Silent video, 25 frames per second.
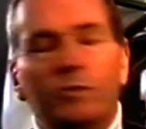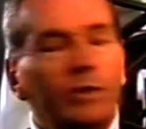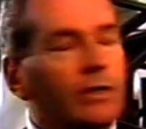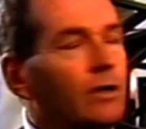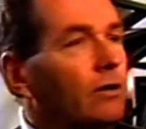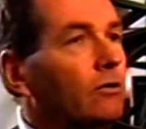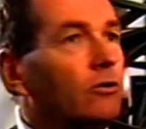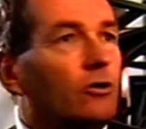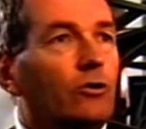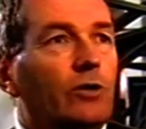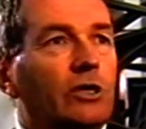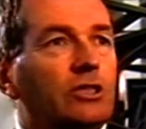
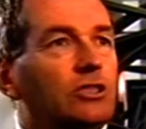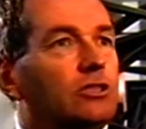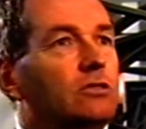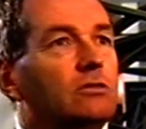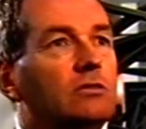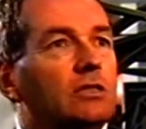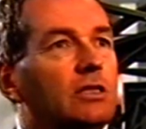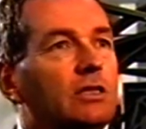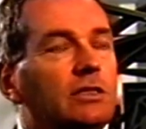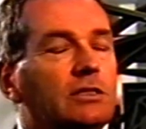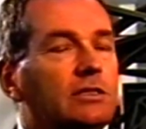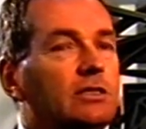Without
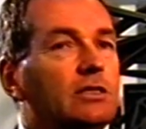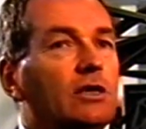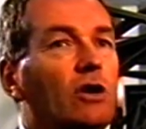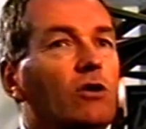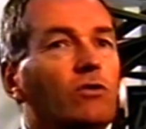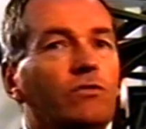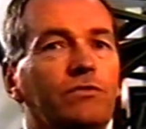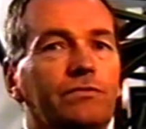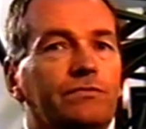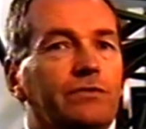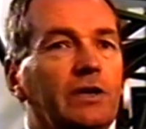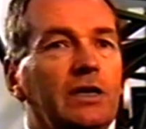question.
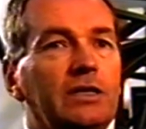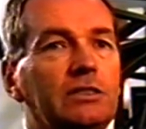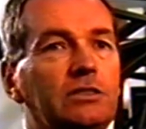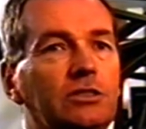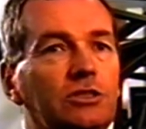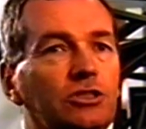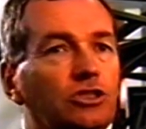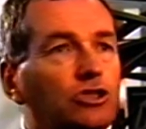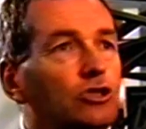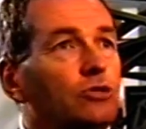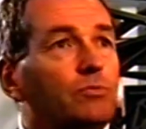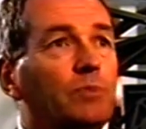Golf is a
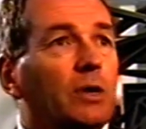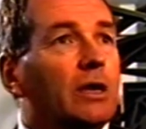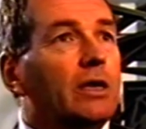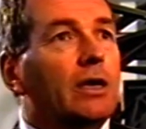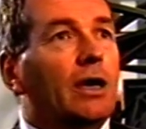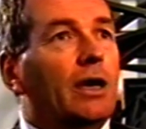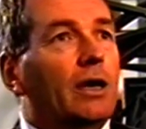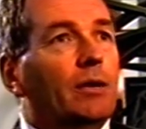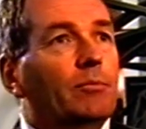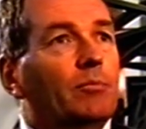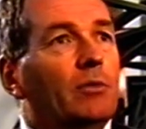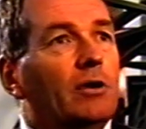stupid
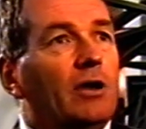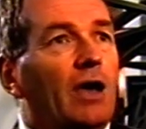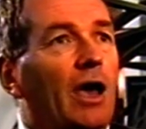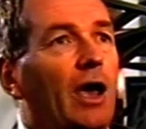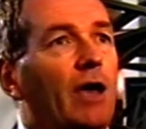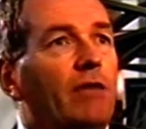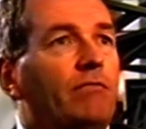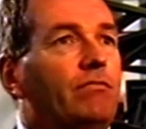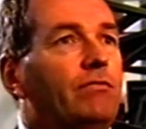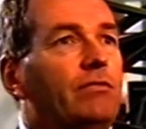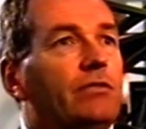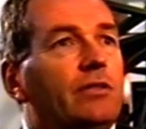game.
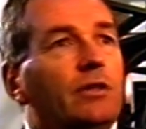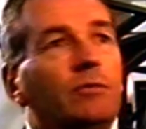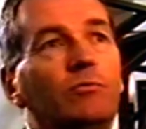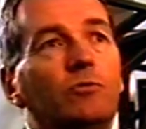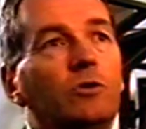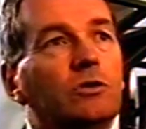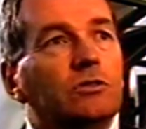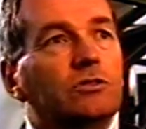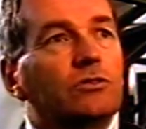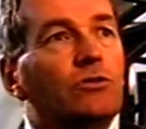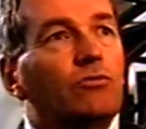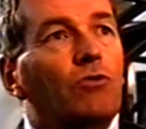Everything
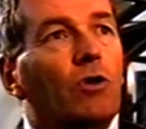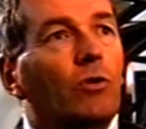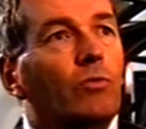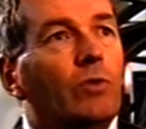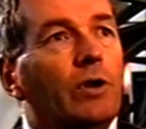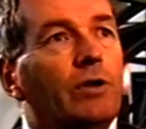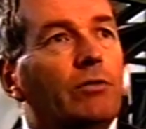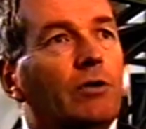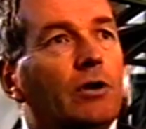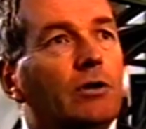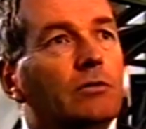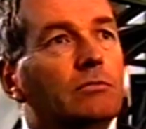works the wrong
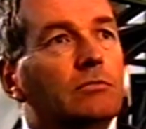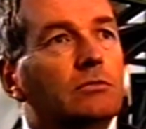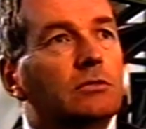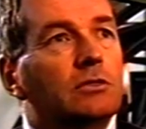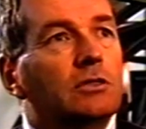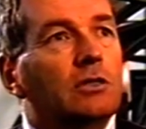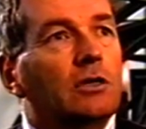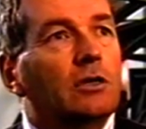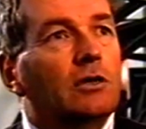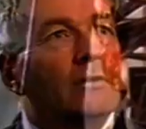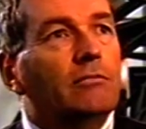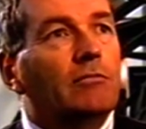way around,
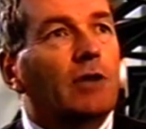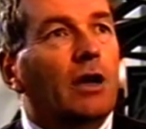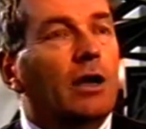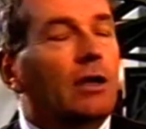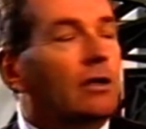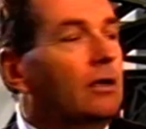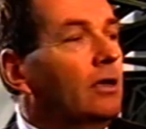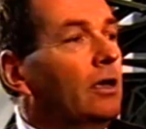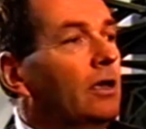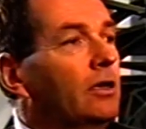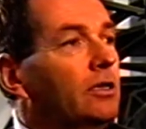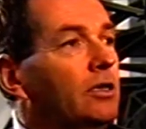right?
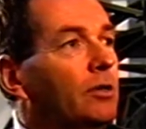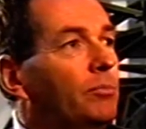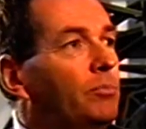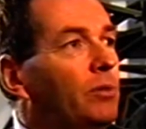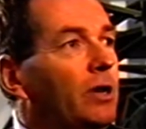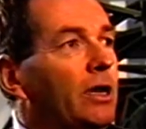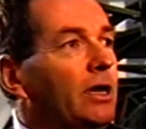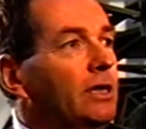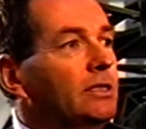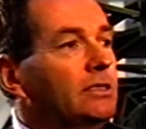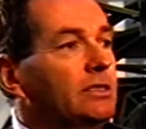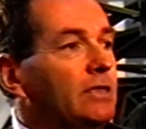Your
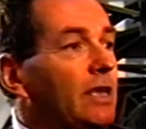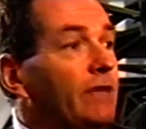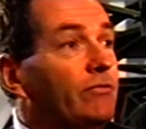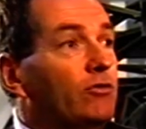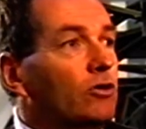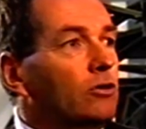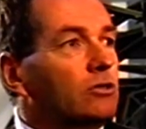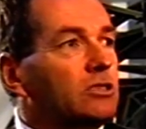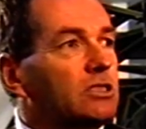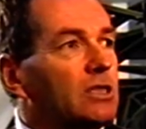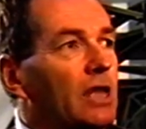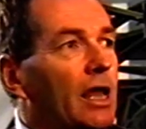brain, if
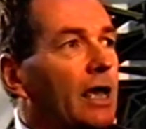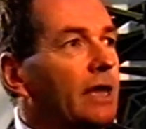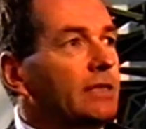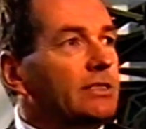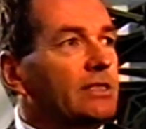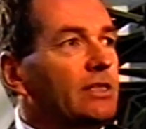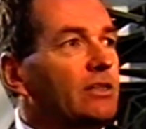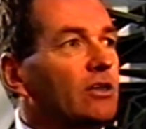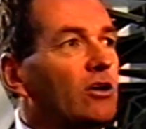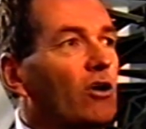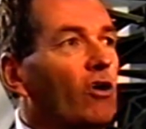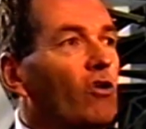you're
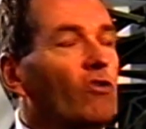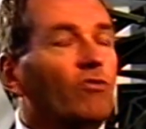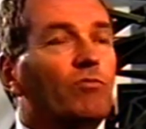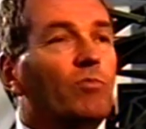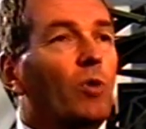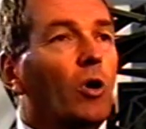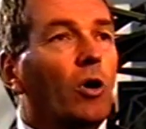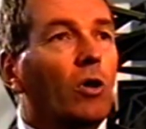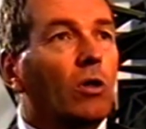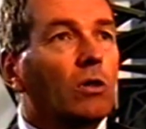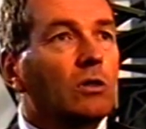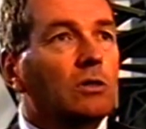slicing the golf
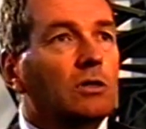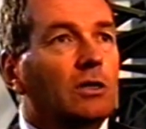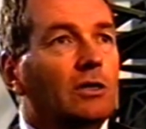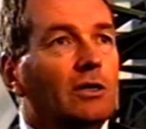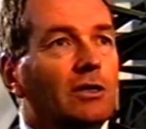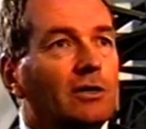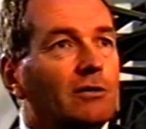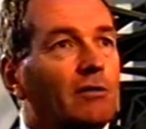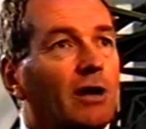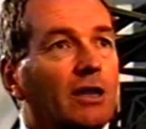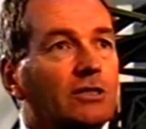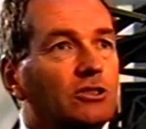ball,
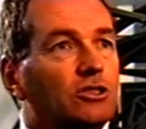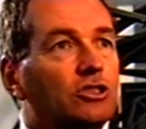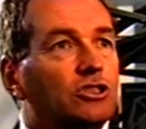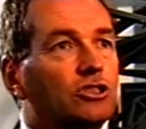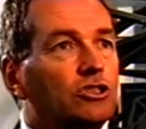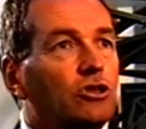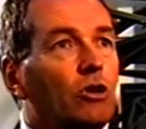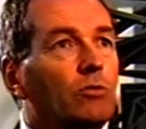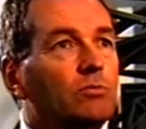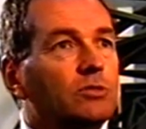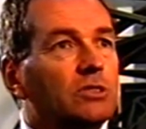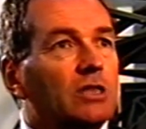right, to
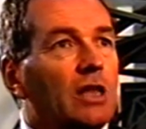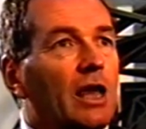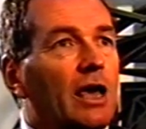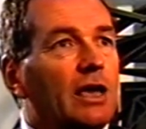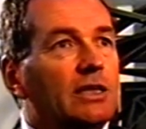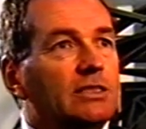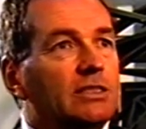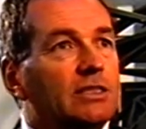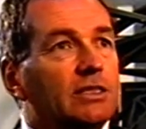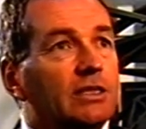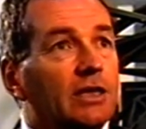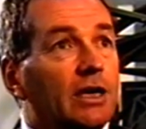stop
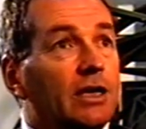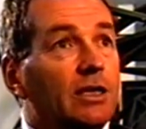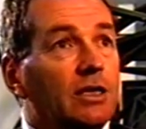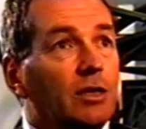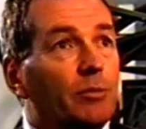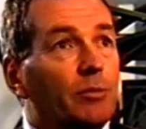slicing it,